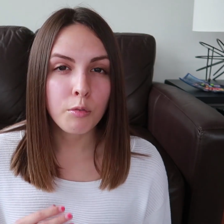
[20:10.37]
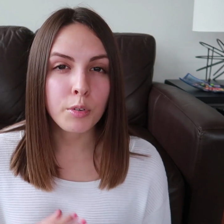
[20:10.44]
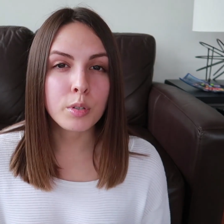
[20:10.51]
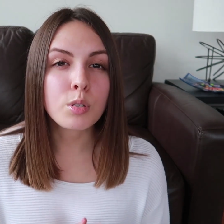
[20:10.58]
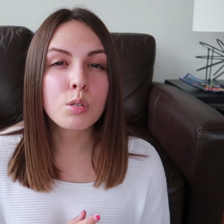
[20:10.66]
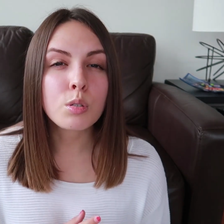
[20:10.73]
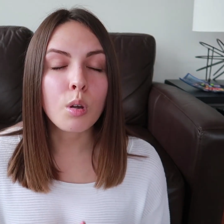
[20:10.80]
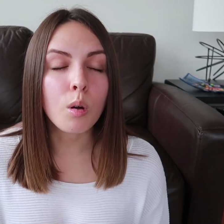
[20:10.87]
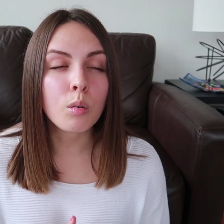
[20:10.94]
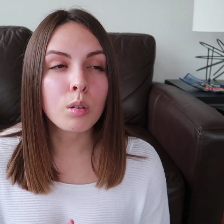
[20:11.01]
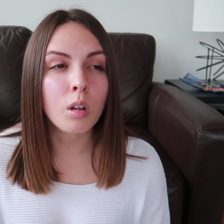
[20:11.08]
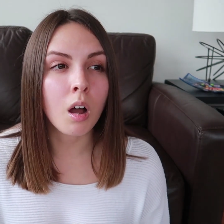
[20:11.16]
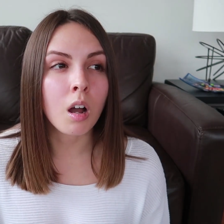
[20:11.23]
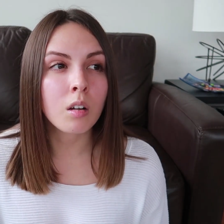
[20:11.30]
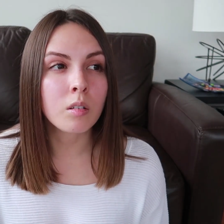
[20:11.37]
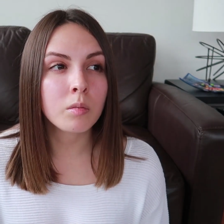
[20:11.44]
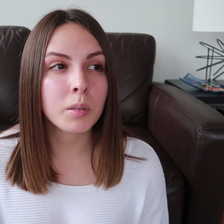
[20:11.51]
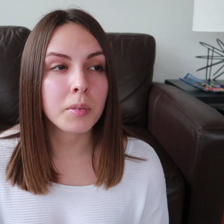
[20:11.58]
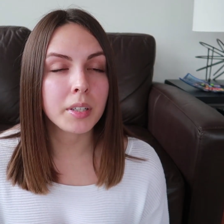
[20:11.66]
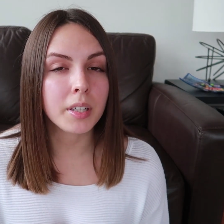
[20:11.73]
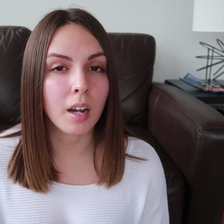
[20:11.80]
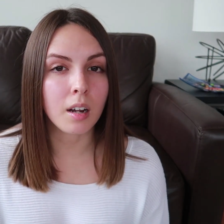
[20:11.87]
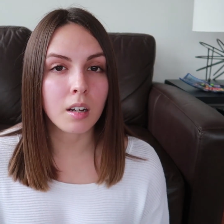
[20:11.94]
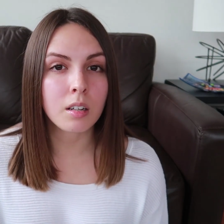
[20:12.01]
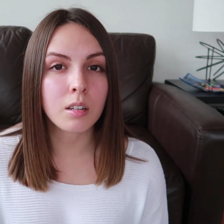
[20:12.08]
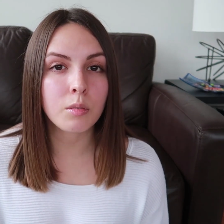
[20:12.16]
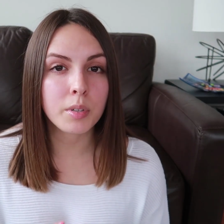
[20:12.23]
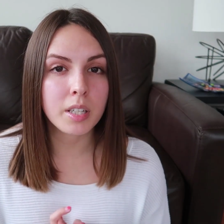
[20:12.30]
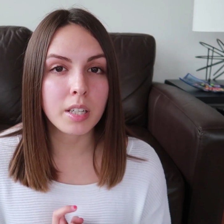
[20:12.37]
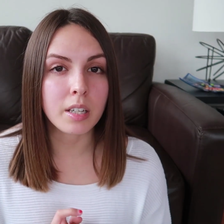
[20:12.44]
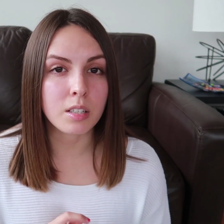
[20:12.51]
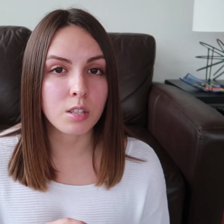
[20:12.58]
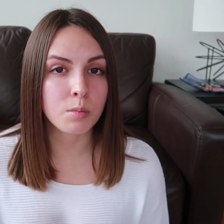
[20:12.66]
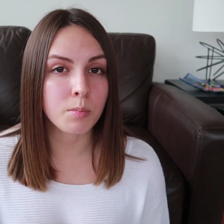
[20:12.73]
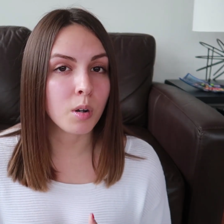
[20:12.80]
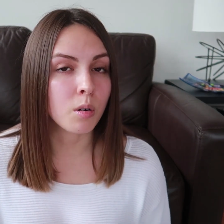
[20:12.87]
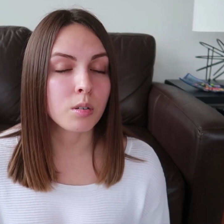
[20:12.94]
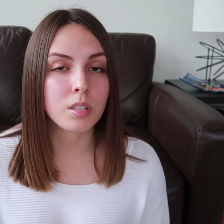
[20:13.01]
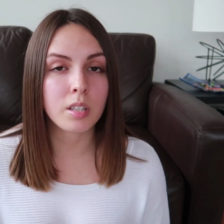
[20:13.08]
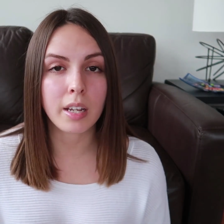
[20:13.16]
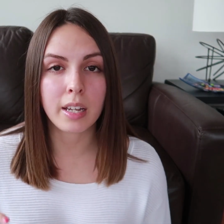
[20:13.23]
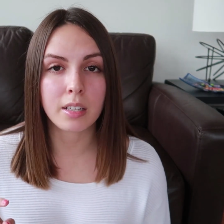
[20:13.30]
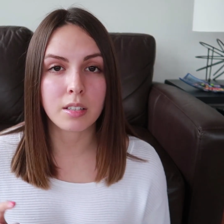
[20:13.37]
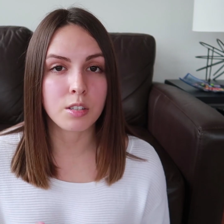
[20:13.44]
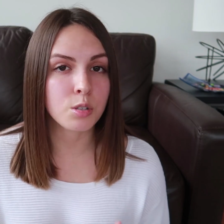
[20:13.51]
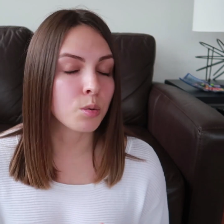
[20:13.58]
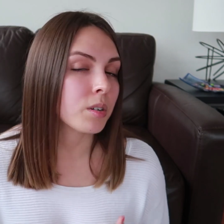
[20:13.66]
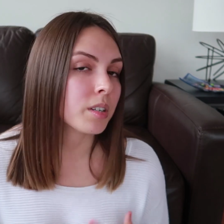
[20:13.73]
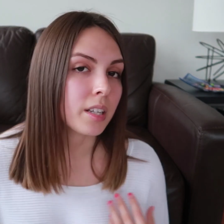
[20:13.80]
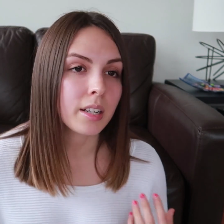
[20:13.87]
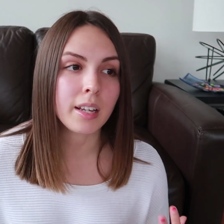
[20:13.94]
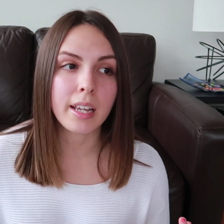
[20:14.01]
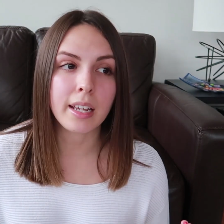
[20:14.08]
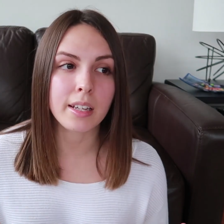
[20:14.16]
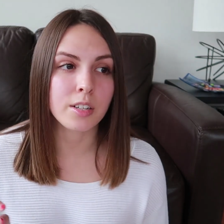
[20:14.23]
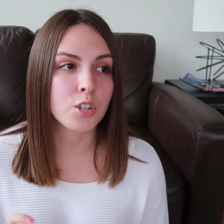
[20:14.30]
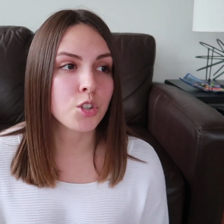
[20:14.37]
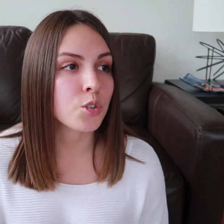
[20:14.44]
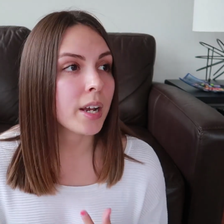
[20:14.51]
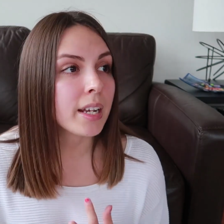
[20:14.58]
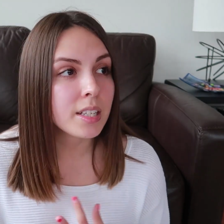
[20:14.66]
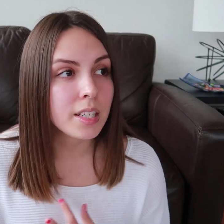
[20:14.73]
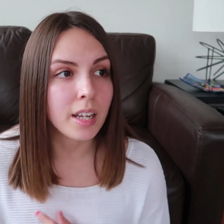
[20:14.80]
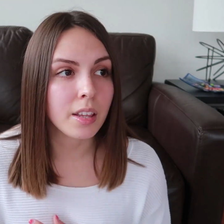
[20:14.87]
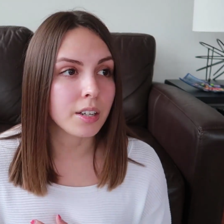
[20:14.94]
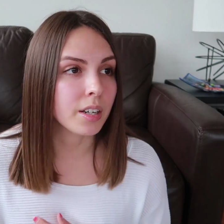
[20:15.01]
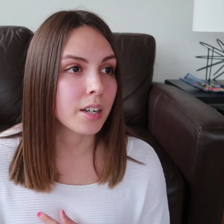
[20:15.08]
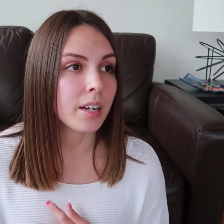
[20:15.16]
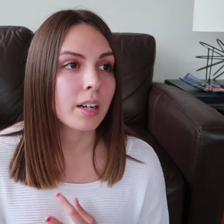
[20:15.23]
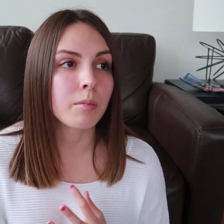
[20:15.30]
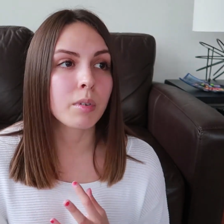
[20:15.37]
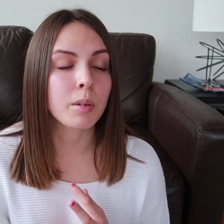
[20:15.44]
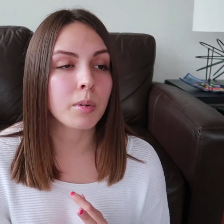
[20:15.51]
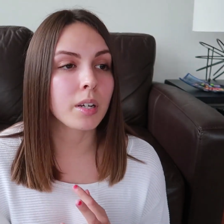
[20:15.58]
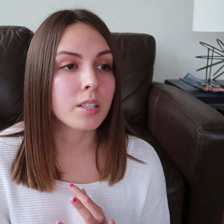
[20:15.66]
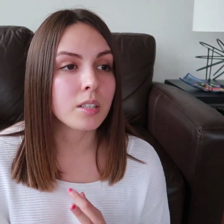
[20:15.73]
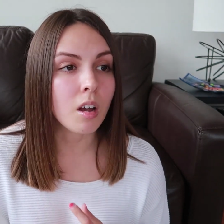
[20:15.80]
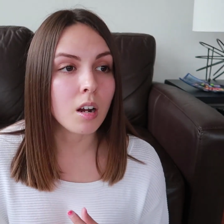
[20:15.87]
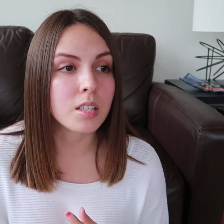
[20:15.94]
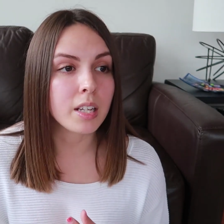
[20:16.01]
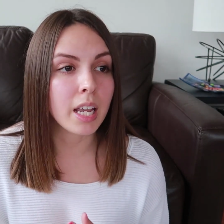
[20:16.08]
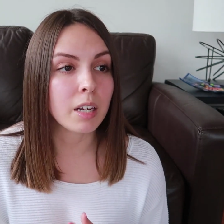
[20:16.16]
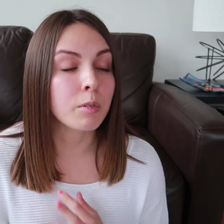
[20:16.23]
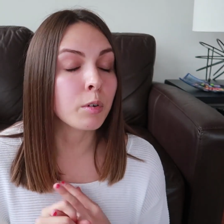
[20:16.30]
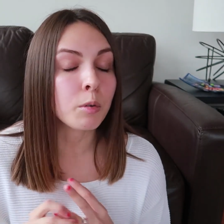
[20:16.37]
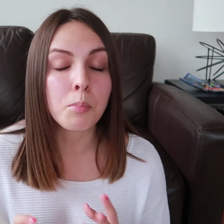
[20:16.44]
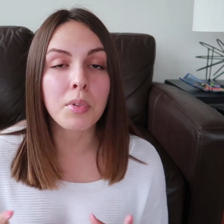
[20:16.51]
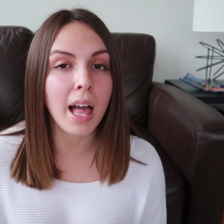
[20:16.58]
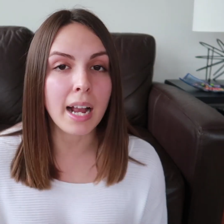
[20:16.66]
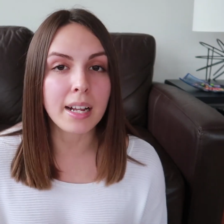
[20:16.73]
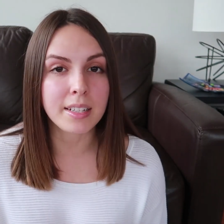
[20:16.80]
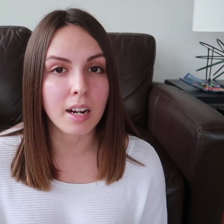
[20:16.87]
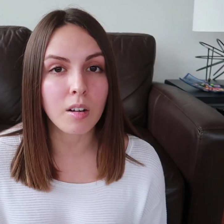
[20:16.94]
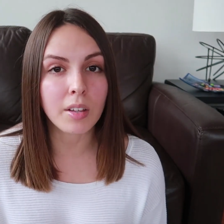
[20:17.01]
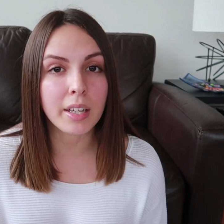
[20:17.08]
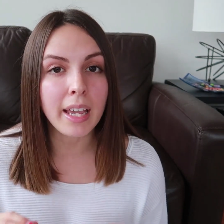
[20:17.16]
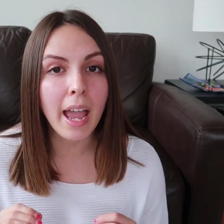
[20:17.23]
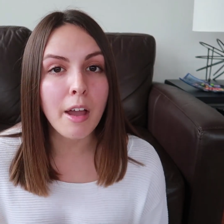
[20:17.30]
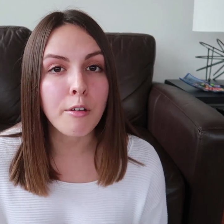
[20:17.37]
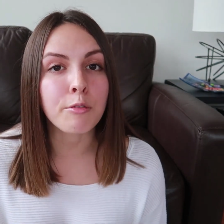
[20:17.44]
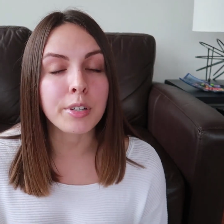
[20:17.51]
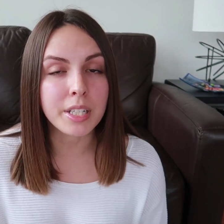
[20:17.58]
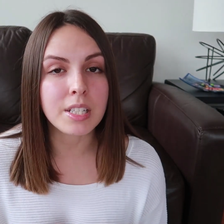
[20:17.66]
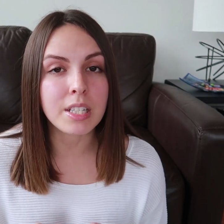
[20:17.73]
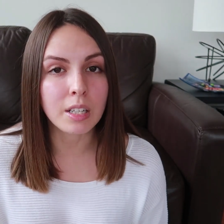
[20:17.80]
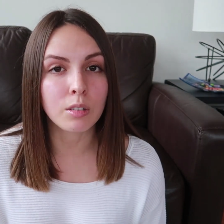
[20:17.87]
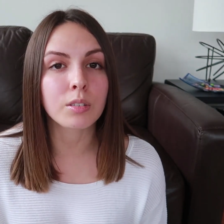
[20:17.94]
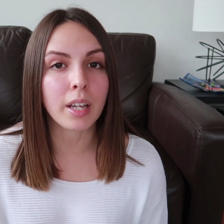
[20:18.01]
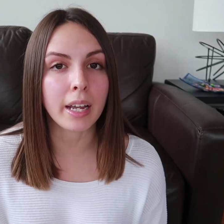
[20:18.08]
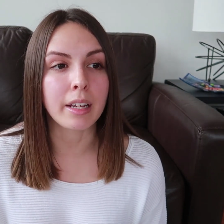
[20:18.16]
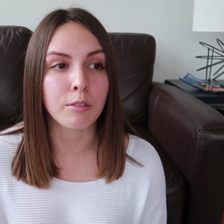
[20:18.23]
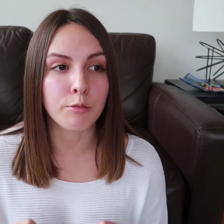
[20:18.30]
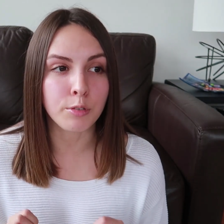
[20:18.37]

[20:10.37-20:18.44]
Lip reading: For so long when we were young, we smoked and snorted and drank together, and we were intoxicated. We were blacked out like every single night